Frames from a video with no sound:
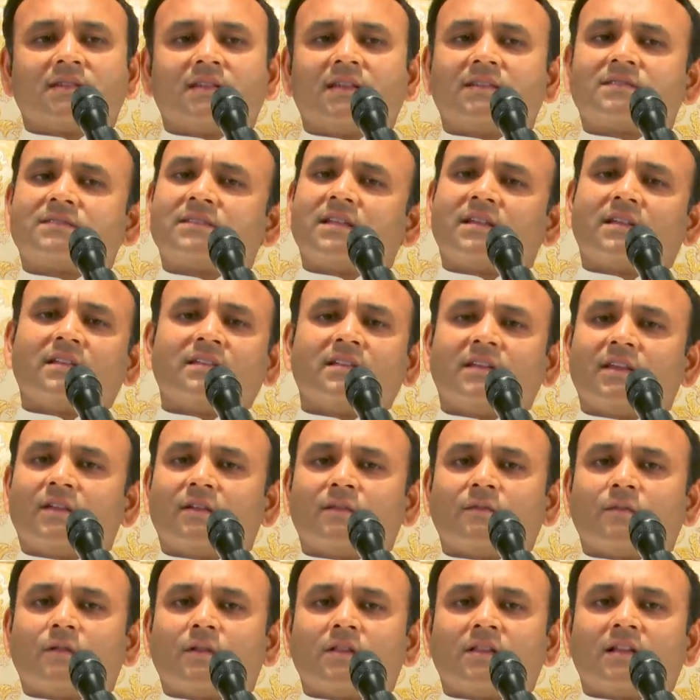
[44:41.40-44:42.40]
He has taken
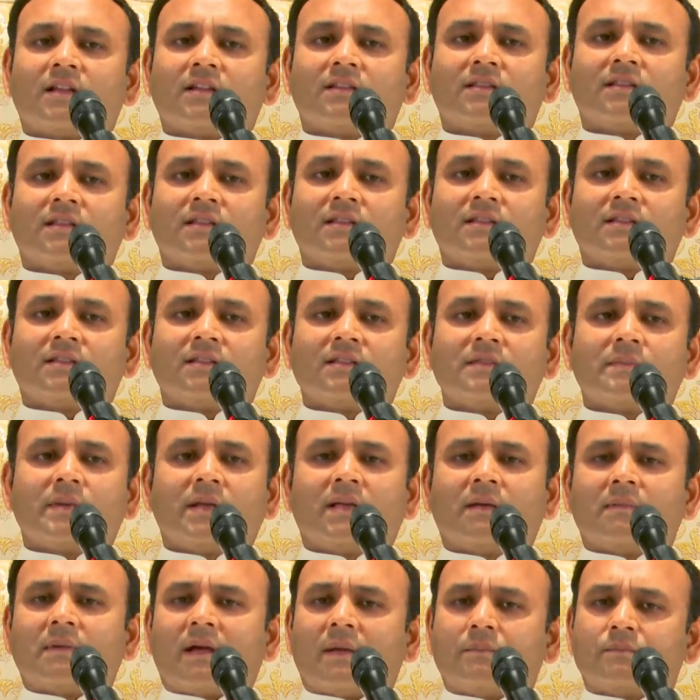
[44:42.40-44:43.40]
care of all that thing. He's
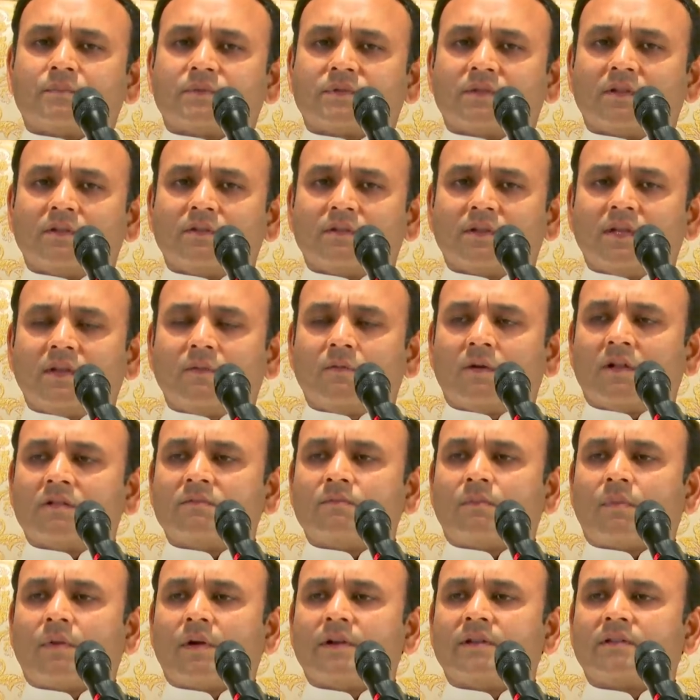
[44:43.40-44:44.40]
become absolutely
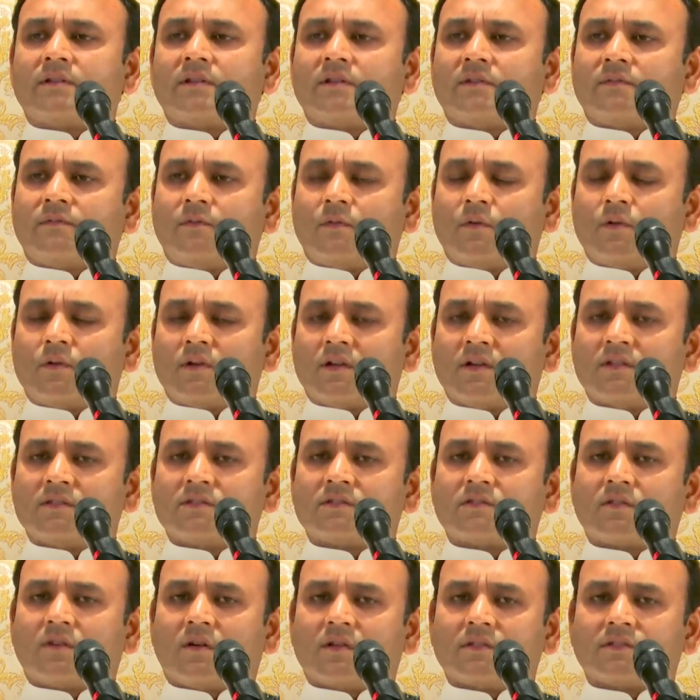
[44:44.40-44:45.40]
one pointed,
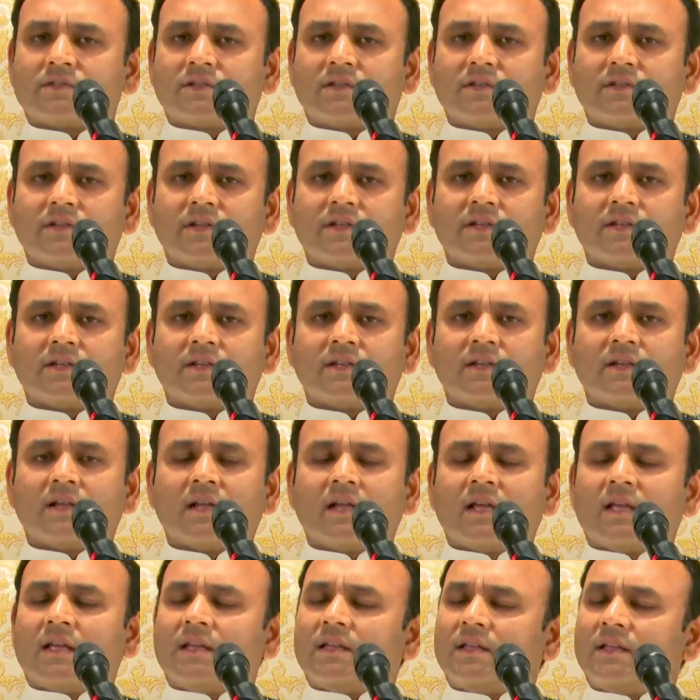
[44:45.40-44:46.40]
focused, concentrated.
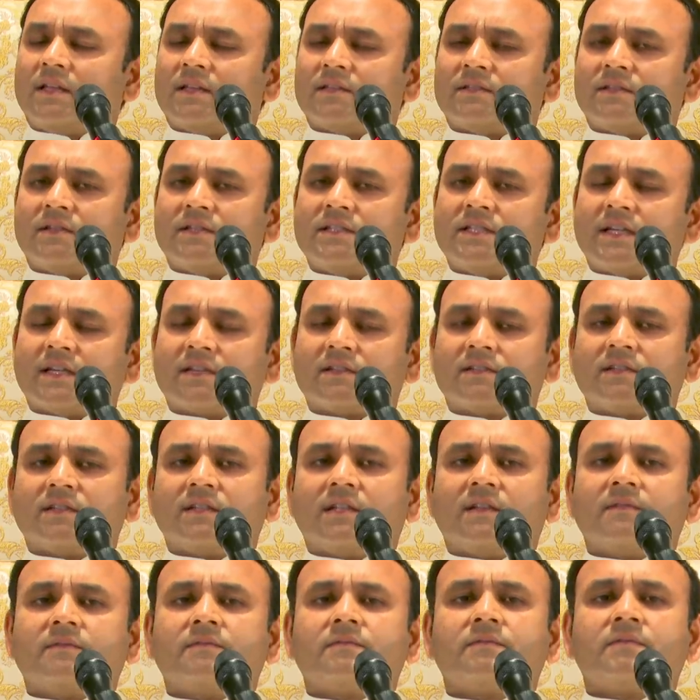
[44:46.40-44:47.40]
He has
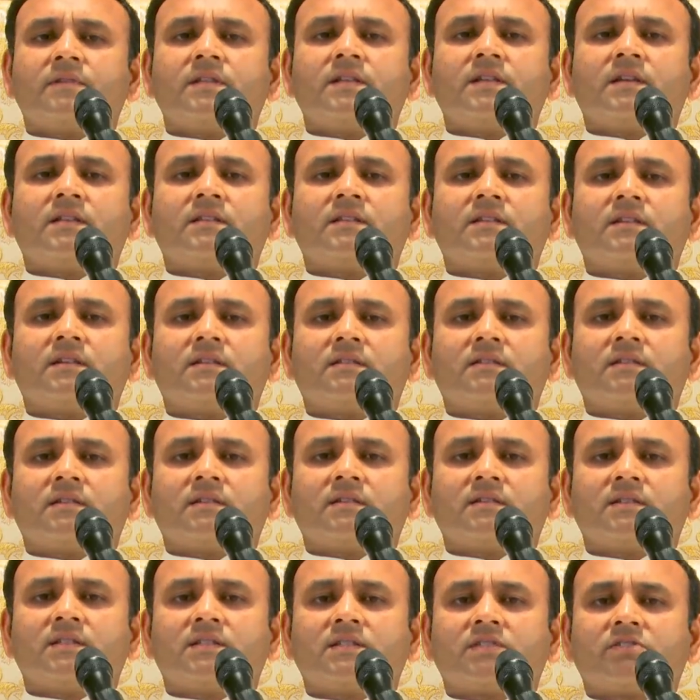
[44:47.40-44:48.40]
rejected every other
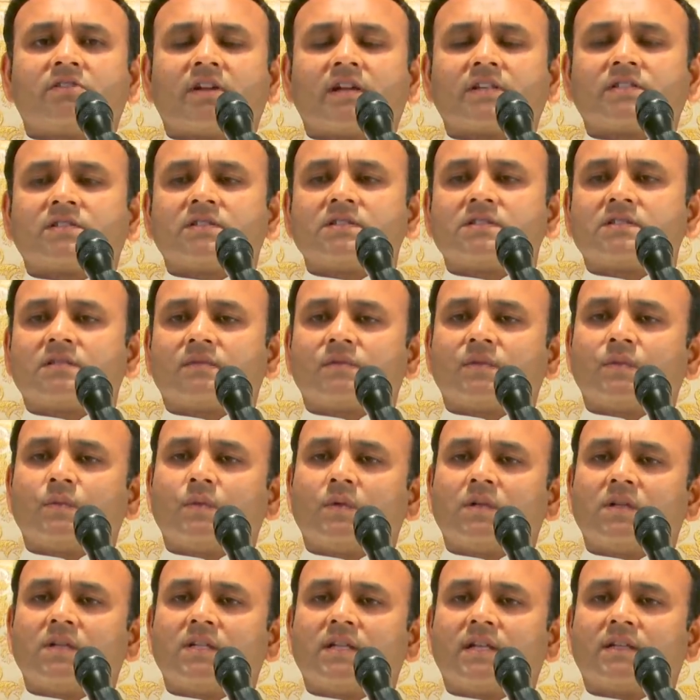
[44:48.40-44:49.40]
distractions of the
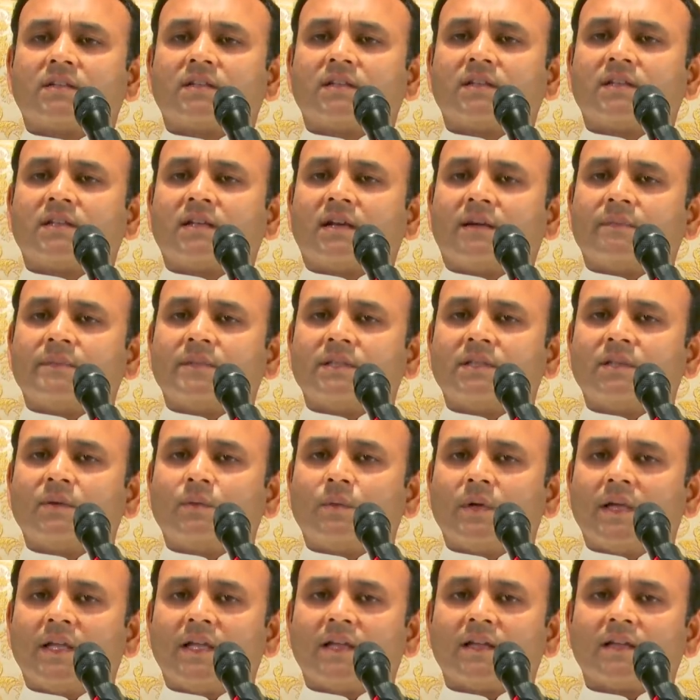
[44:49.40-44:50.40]
world that can come in
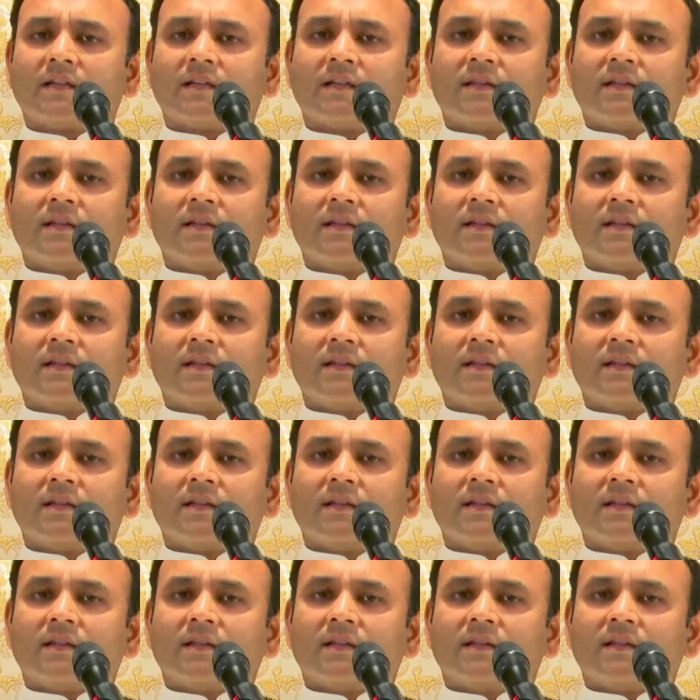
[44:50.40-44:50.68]
the way.